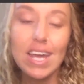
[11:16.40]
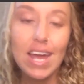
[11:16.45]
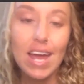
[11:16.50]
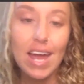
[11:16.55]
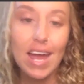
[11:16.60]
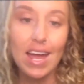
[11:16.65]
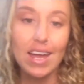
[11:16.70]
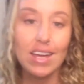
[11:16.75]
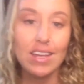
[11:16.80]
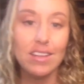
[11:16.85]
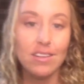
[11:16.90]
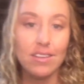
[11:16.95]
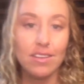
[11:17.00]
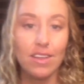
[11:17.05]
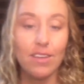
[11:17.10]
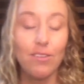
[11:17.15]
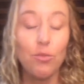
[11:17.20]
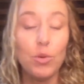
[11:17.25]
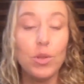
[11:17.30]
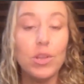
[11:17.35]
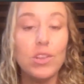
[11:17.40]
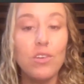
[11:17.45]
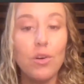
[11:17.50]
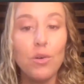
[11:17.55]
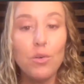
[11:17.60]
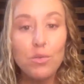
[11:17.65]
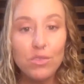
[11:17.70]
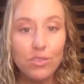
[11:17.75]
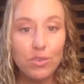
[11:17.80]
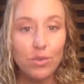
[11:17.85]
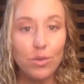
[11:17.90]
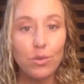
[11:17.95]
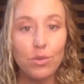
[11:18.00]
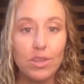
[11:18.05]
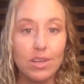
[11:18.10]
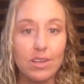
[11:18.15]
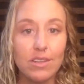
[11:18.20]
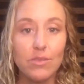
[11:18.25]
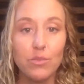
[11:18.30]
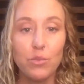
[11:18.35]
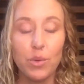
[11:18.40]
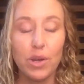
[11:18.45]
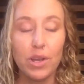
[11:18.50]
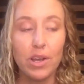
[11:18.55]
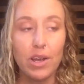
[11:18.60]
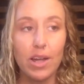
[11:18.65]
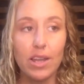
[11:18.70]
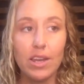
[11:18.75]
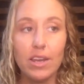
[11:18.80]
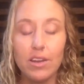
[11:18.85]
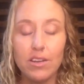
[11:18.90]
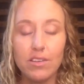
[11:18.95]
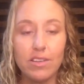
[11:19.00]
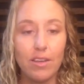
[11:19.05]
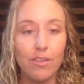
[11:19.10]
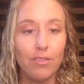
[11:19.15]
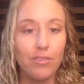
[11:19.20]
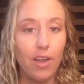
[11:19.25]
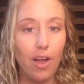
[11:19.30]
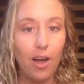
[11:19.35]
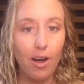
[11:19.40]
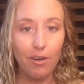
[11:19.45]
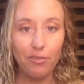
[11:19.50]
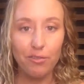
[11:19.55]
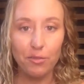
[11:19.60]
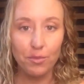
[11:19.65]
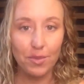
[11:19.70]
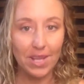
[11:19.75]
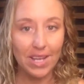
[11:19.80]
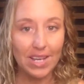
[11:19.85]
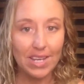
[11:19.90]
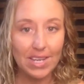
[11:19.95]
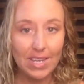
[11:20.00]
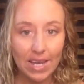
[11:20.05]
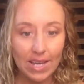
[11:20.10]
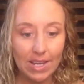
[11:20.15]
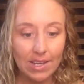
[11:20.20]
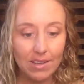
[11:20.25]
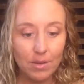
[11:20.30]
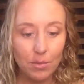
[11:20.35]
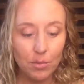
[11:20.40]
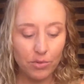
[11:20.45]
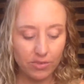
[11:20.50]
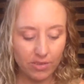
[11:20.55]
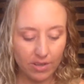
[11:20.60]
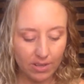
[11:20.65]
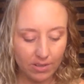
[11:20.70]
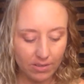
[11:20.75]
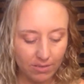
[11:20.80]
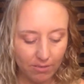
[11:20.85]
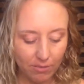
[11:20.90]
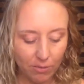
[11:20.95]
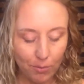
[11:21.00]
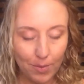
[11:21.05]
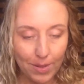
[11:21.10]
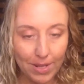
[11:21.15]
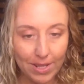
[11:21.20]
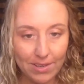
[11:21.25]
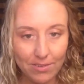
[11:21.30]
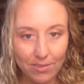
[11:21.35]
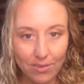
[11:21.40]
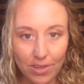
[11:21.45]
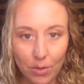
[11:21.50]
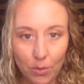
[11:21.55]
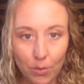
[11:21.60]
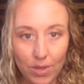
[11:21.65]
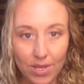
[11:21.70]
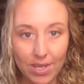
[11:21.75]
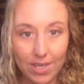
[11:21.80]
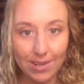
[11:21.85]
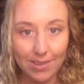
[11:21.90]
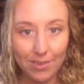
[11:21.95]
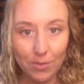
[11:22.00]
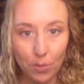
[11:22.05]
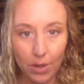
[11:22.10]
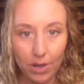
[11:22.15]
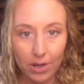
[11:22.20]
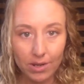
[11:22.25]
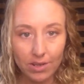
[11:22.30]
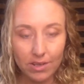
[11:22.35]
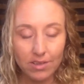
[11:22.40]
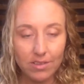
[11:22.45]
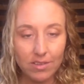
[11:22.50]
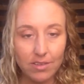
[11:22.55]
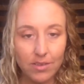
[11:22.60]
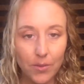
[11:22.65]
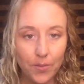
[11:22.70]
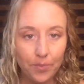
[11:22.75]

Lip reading: And if we don't do this, we're cutting ourselves off from like 90% of the pleasure that we can experience.